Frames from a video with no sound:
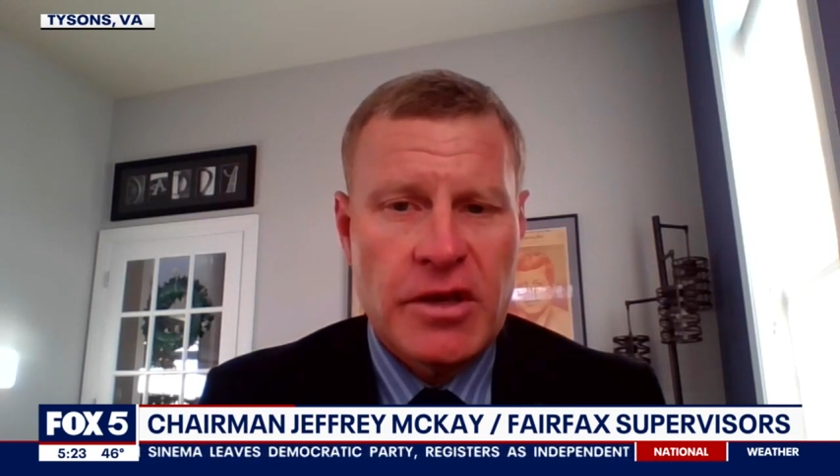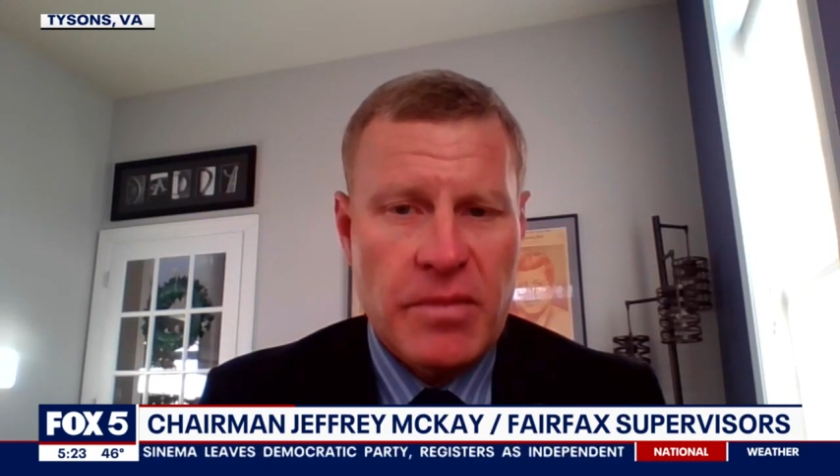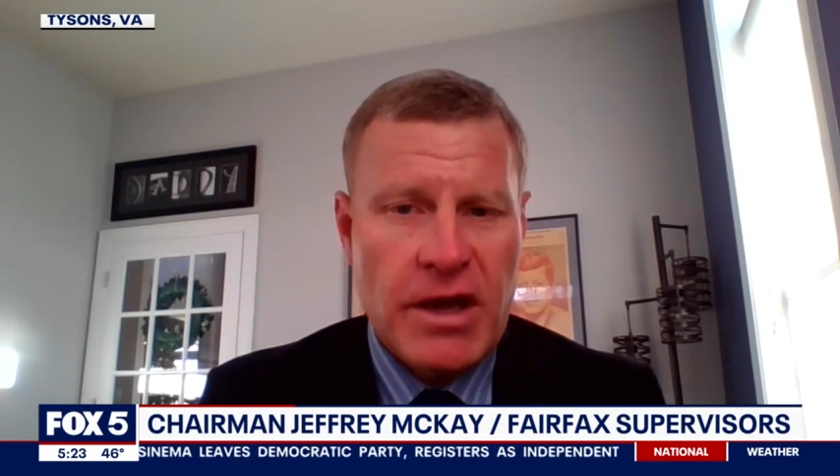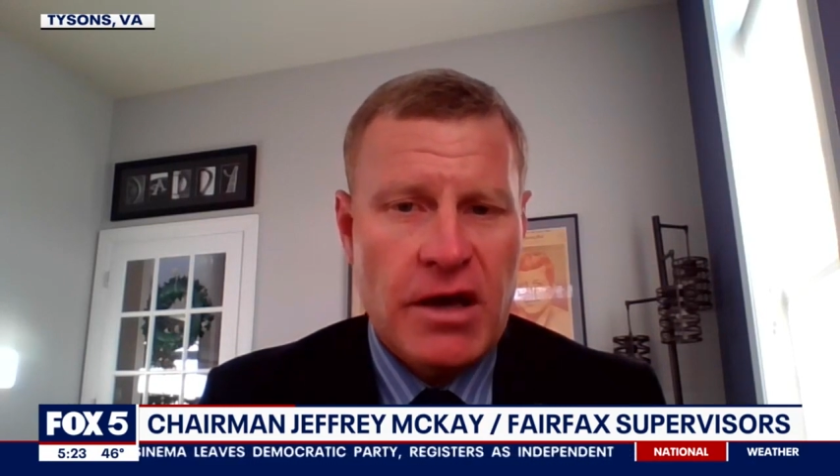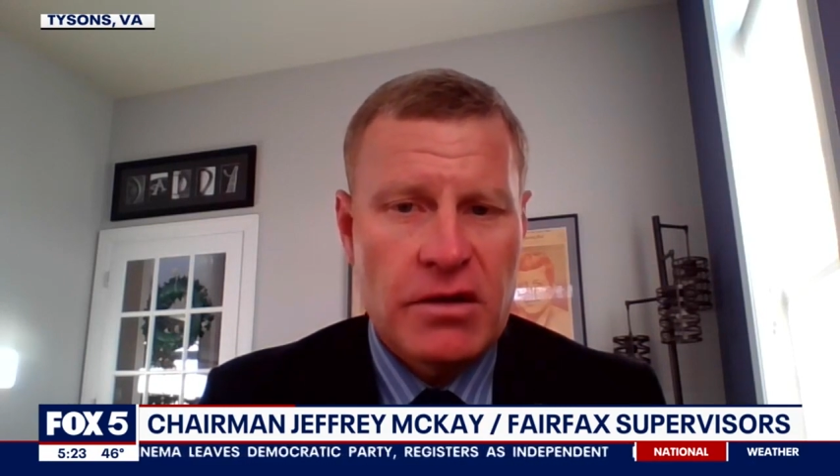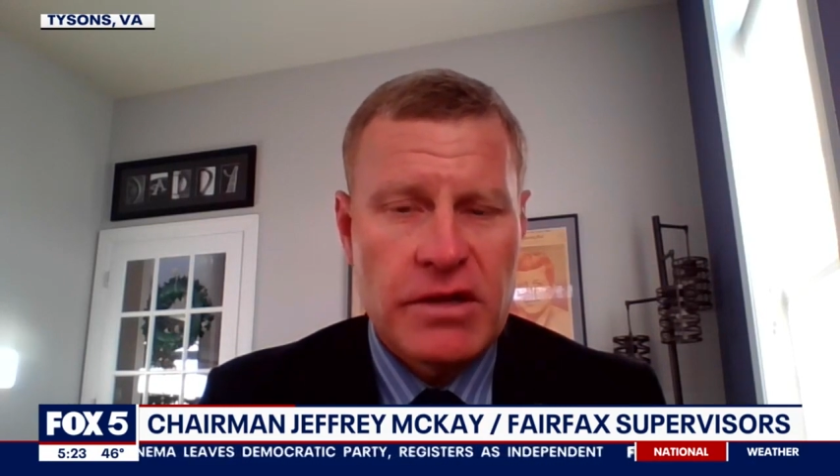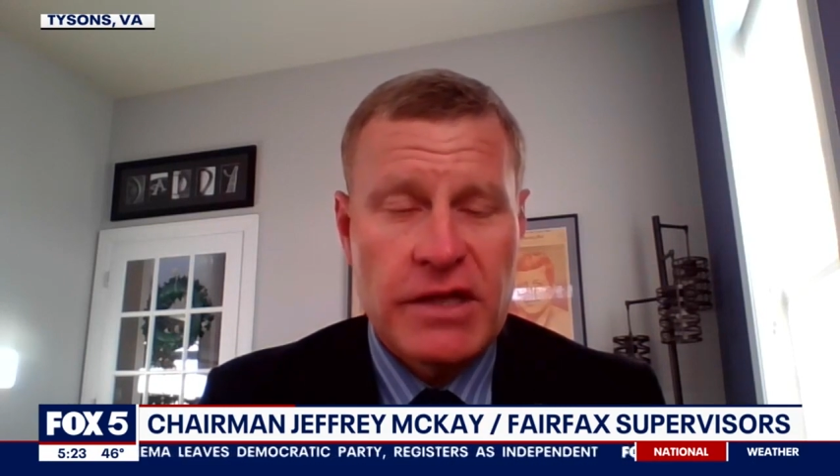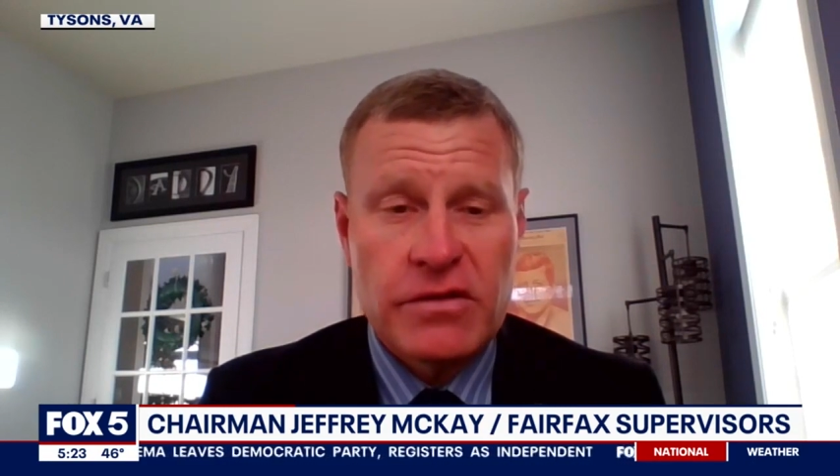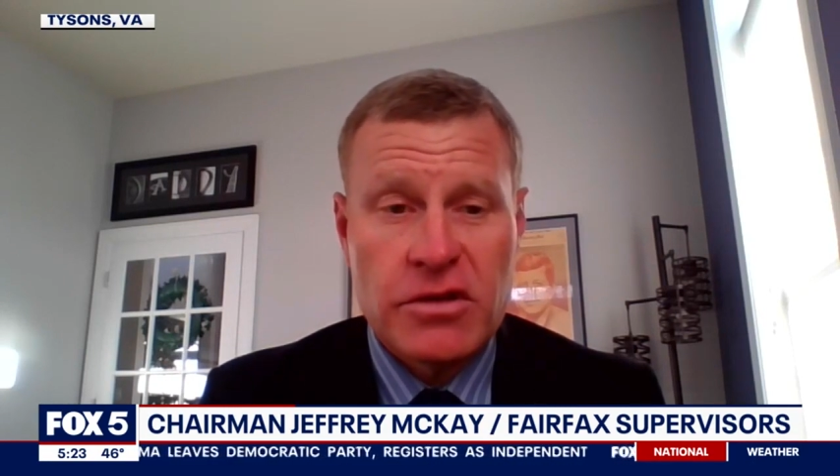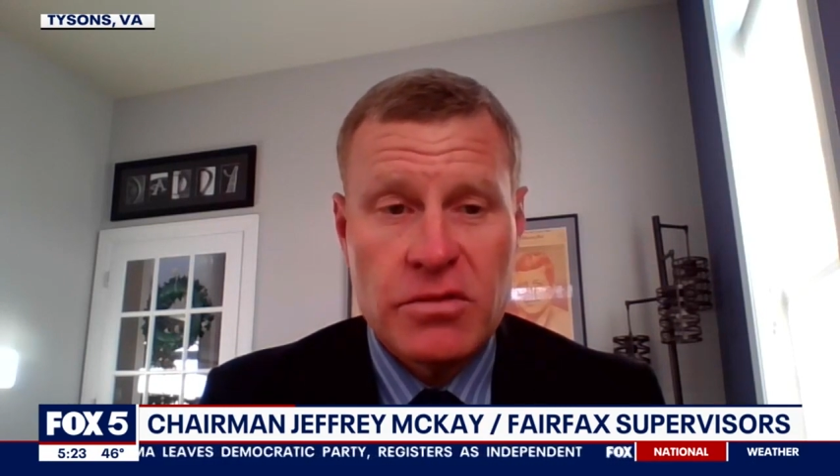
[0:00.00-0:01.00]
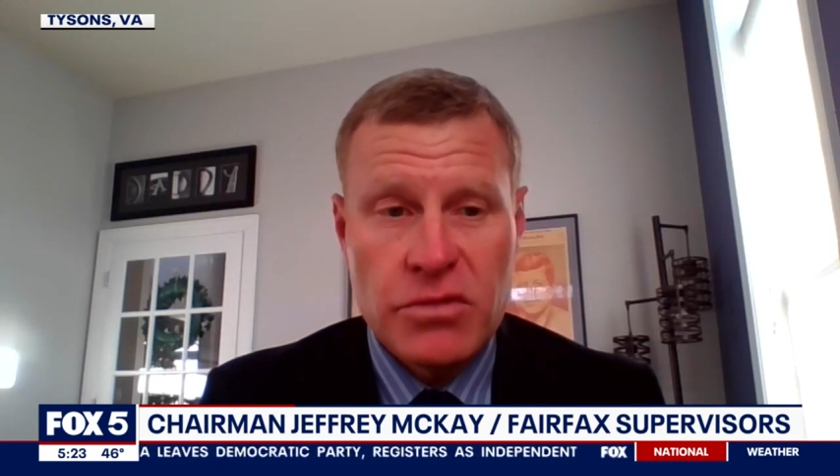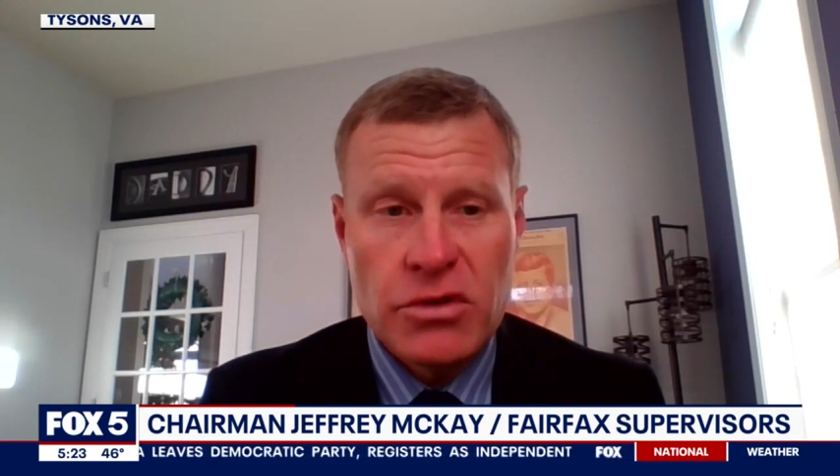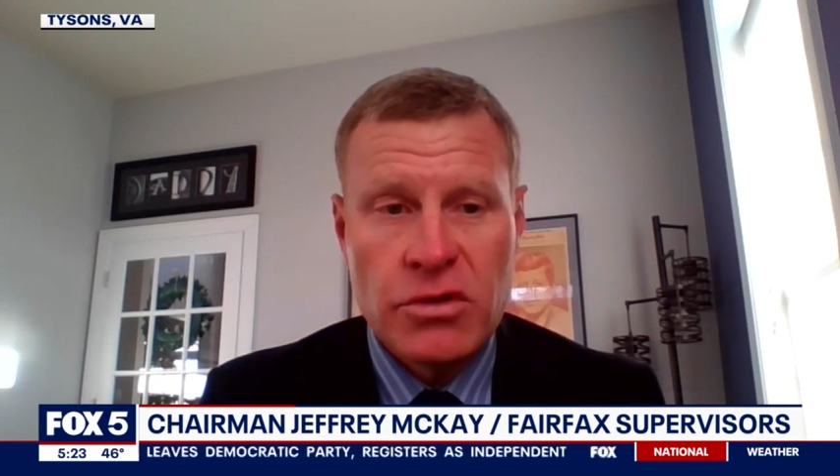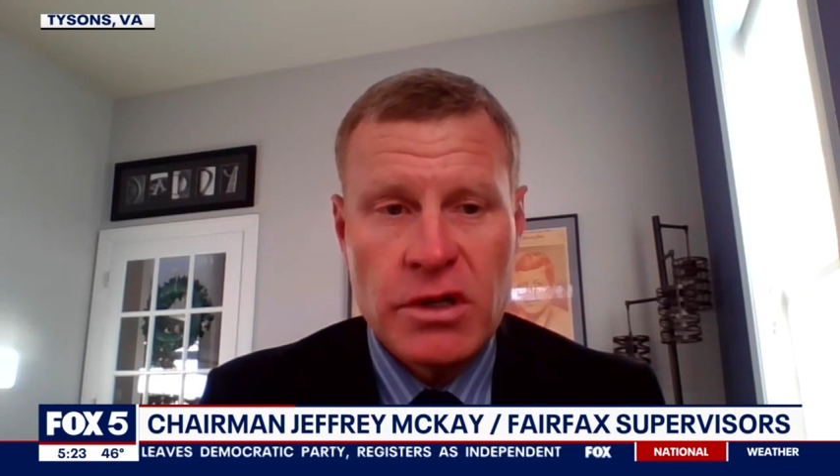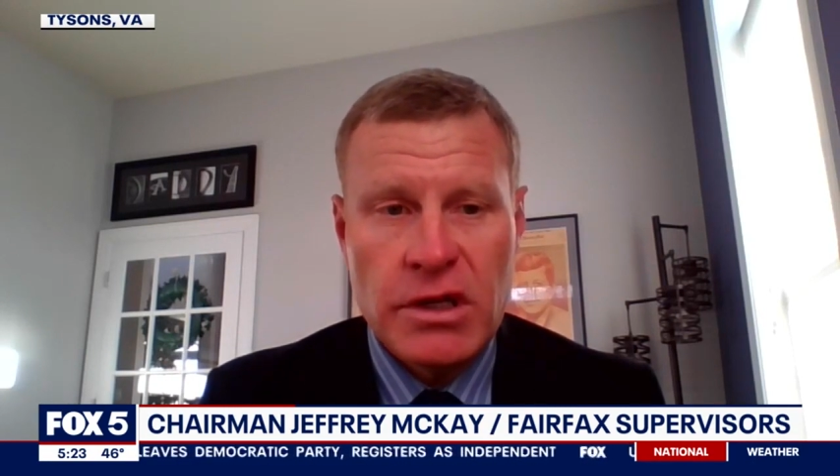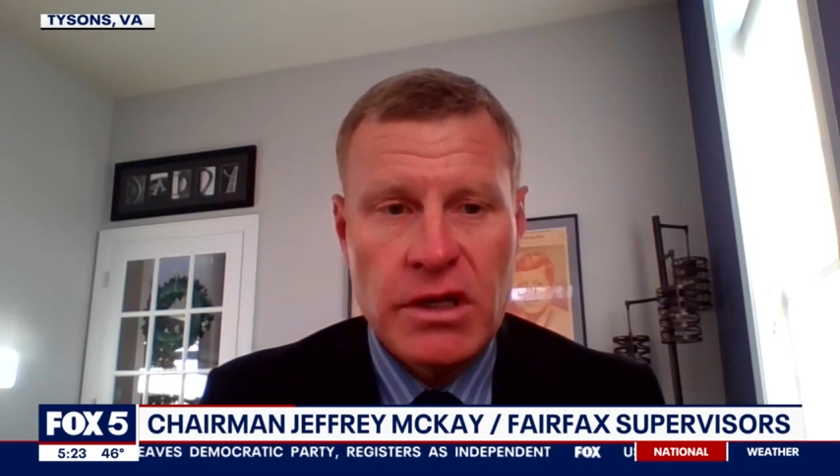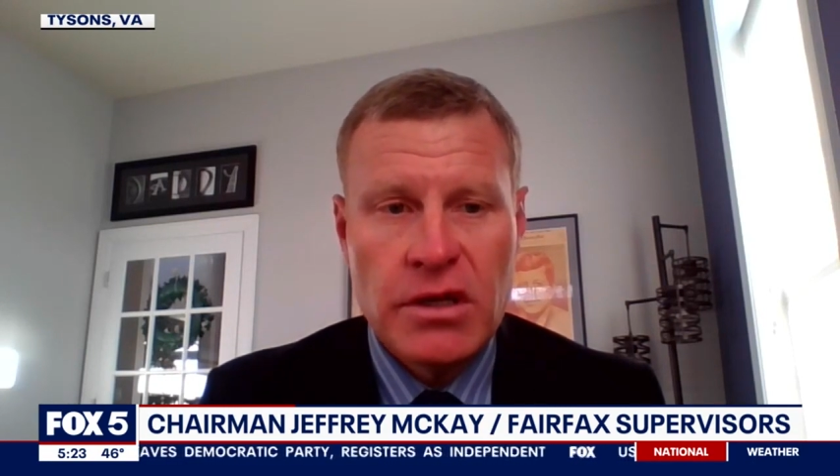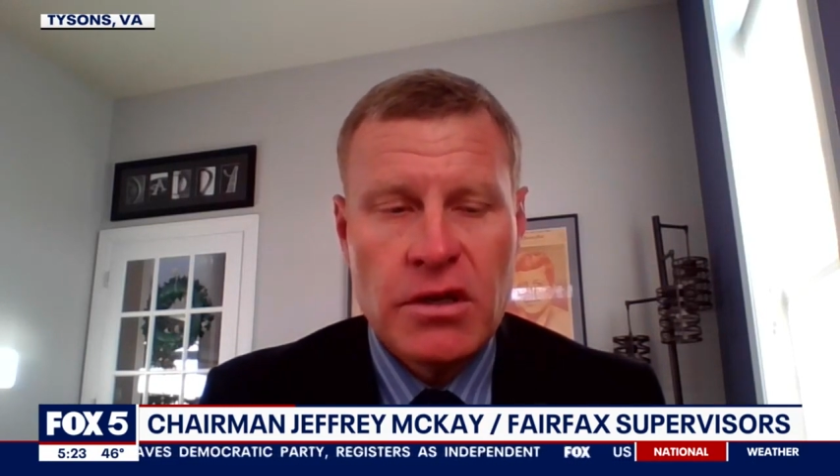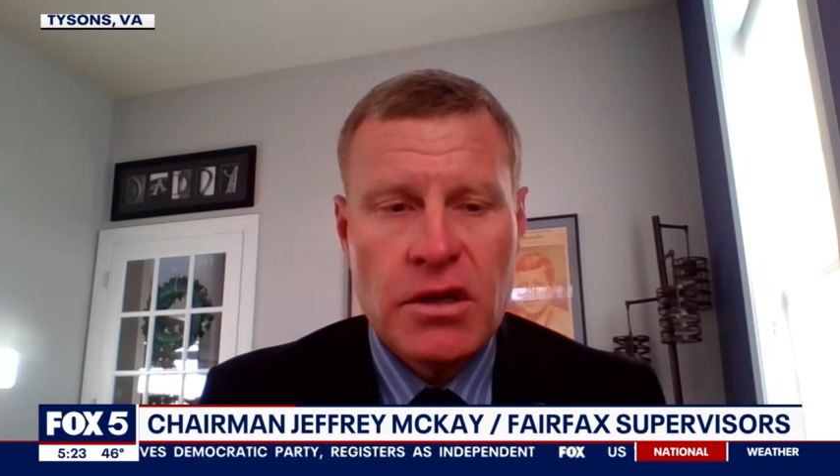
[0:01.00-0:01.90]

about as a community.